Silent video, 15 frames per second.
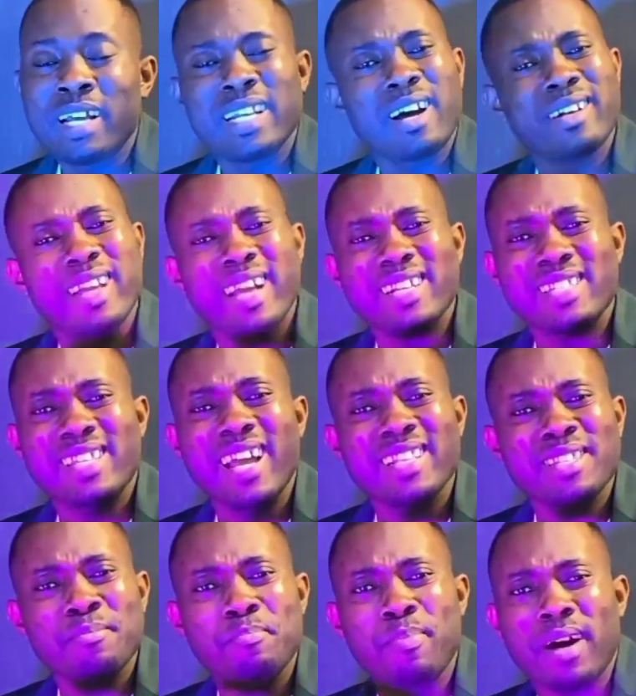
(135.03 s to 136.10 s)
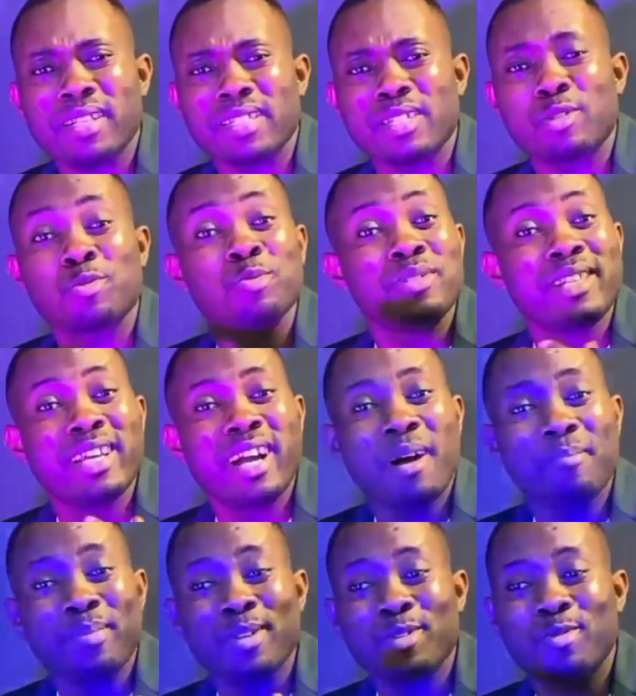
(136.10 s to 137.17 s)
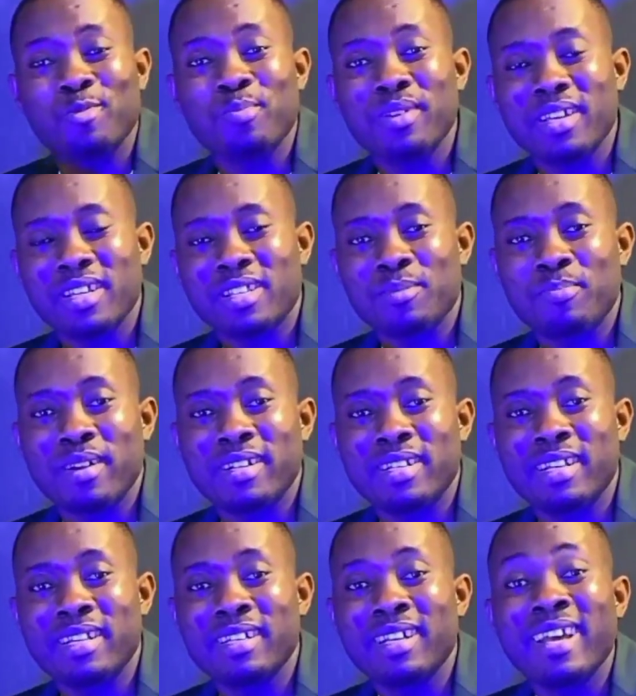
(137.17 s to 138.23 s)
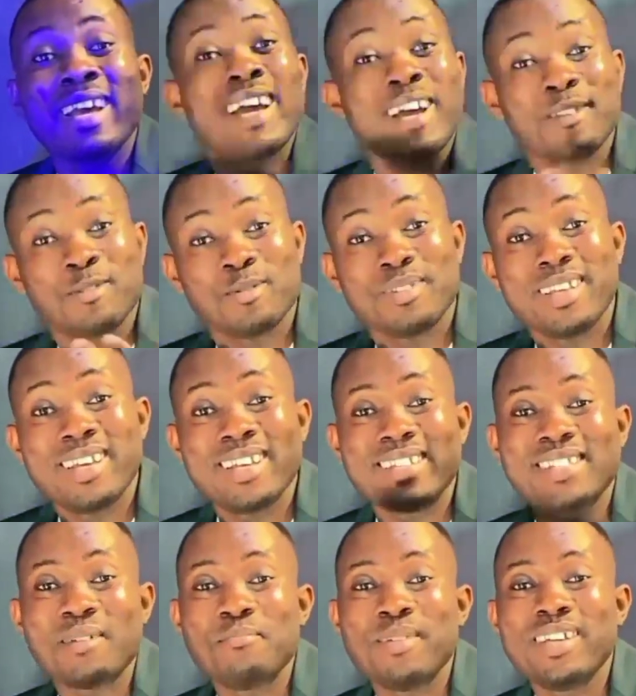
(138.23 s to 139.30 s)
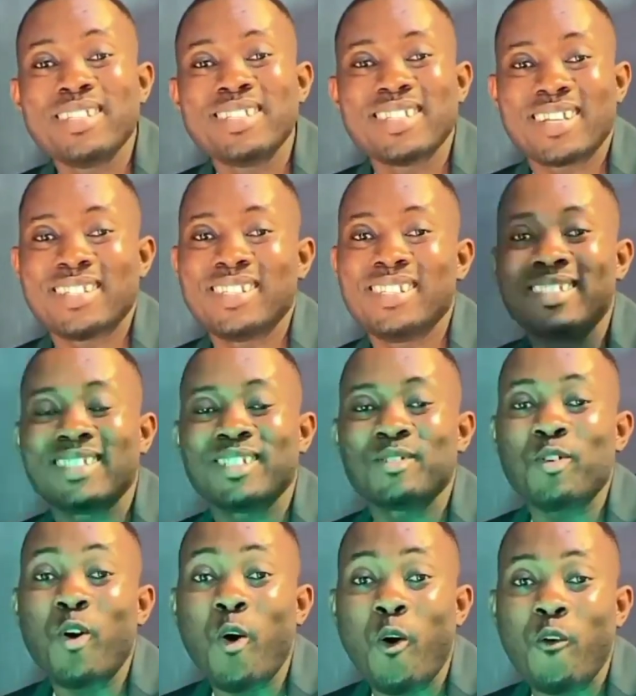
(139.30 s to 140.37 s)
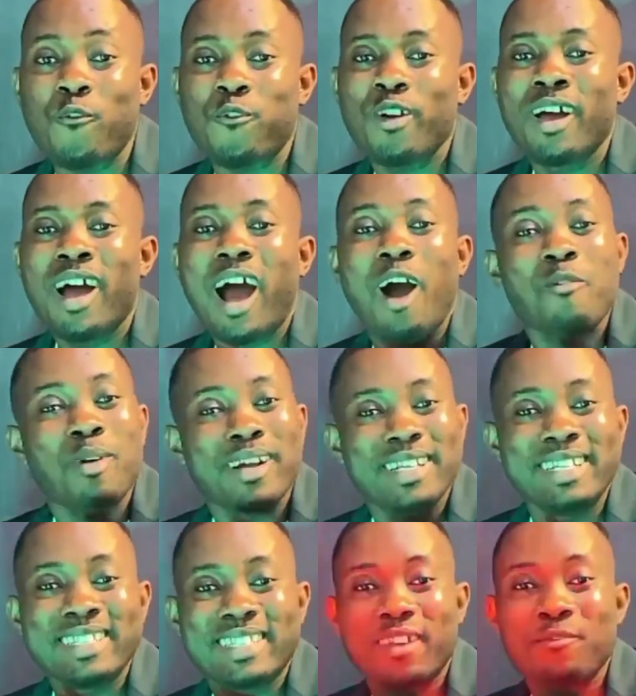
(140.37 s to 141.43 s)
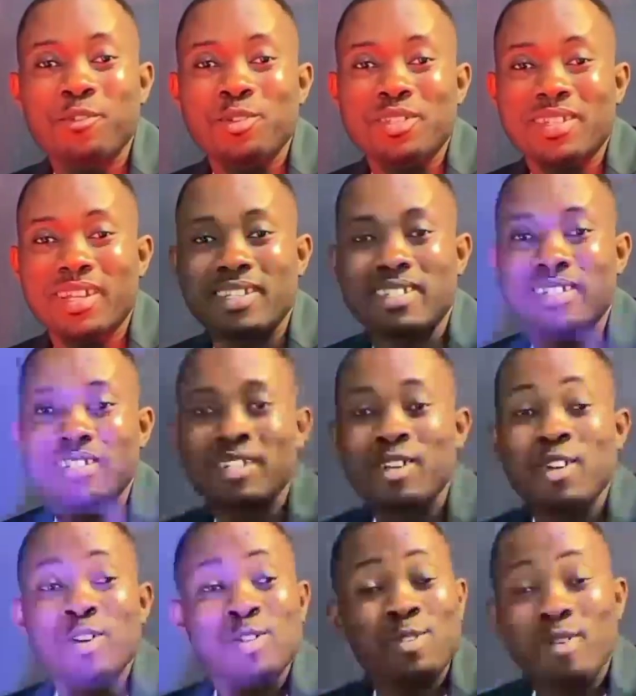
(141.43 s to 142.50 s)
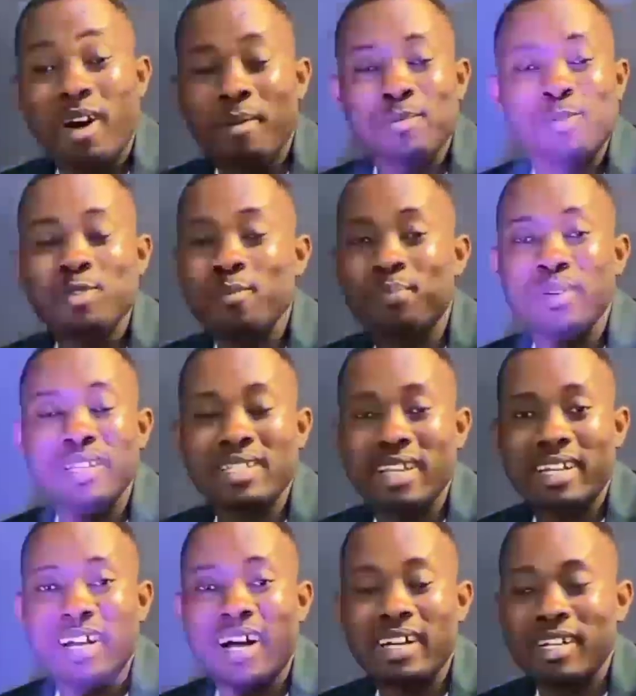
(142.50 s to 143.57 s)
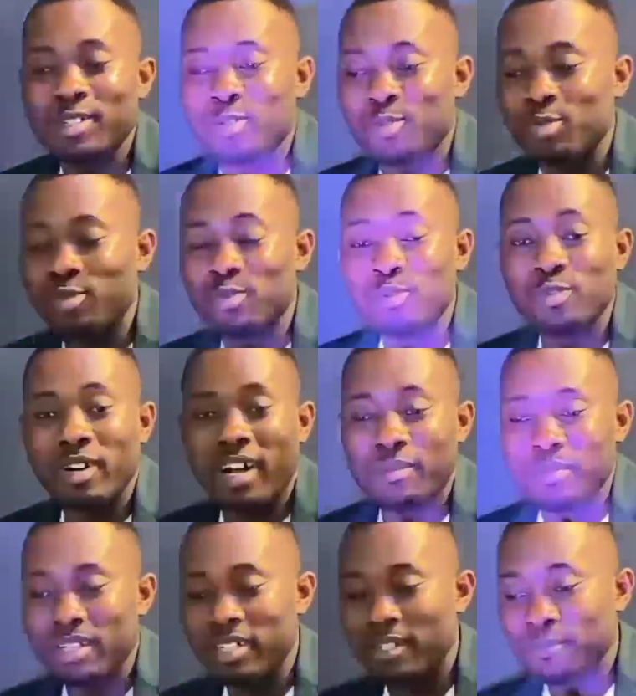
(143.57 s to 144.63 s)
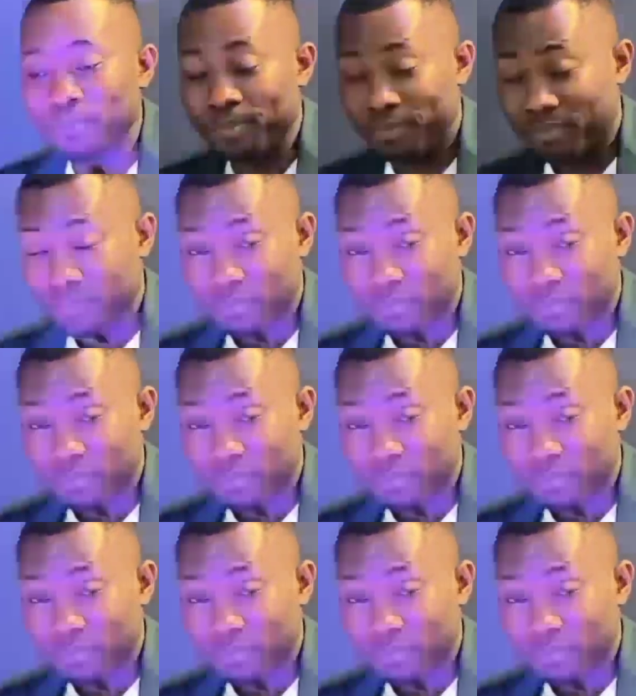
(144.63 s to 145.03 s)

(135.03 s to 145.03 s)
Now, the exciting part is today happens to be his birthday, and today is the maiden edition of our interview session. So, I'm so pleased and honored to, I mean,